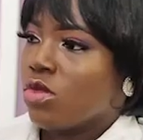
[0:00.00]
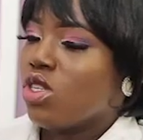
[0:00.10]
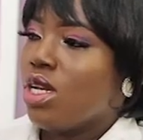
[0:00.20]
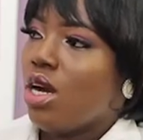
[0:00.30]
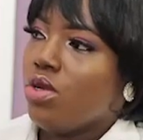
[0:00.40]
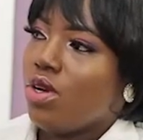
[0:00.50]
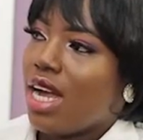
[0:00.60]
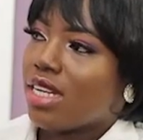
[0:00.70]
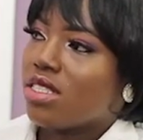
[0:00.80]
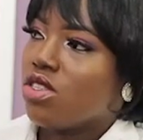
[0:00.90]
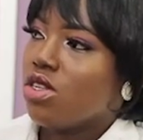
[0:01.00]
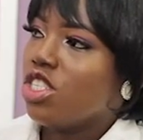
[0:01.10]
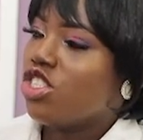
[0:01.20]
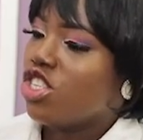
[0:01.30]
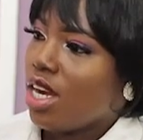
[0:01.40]
So now I want to ask, is there
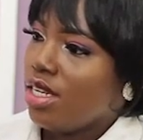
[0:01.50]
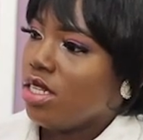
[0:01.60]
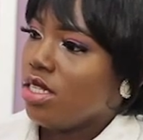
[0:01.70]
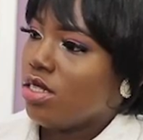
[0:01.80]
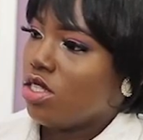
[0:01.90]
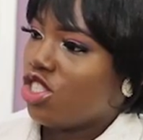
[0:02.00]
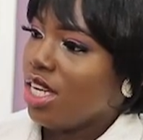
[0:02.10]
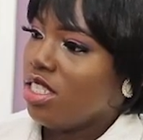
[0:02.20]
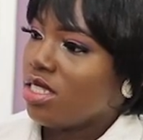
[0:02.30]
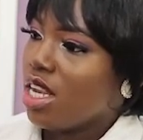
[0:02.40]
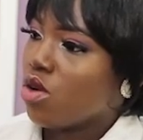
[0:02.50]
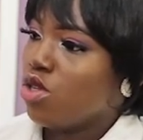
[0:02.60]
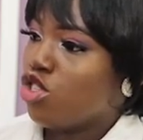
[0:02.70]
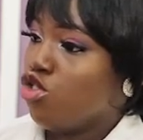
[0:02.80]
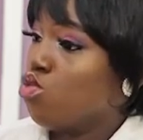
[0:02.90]
any Chinese
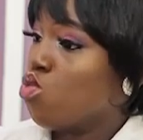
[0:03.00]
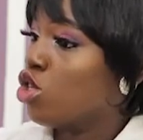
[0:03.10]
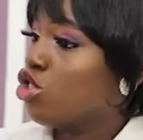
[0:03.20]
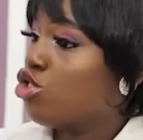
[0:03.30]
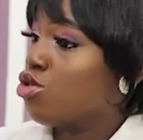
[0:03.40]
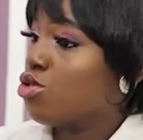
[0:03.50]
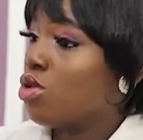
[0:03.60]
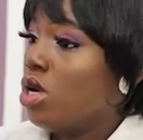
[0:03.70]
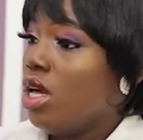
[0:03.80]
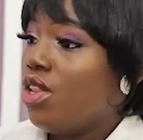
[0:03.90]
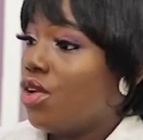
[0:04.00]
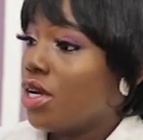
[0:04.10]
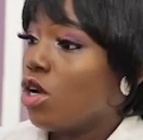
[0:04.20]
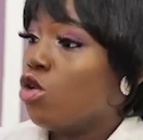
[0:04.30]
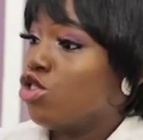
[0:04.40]
language you want to
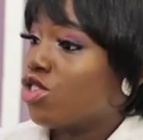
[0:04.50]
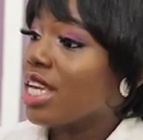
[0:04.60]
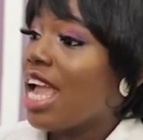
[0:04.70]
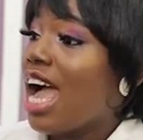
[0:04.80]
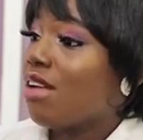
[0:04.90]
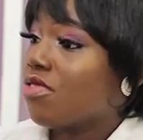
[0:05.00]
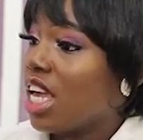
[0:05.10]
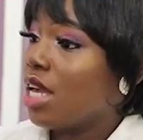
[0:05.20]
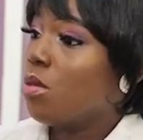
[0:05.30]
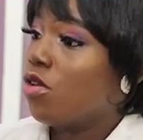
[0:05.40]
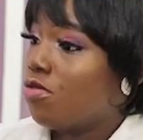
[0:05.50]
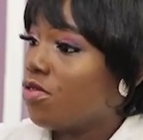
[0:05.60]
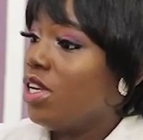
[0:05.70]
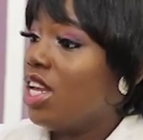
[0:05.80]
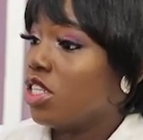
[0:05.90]
learn, or you still have aim
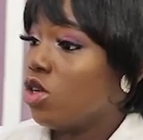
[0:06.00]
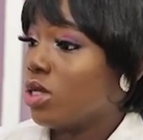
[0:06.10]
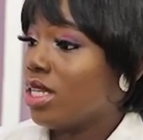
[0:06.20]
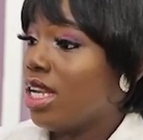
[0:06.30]
of learning other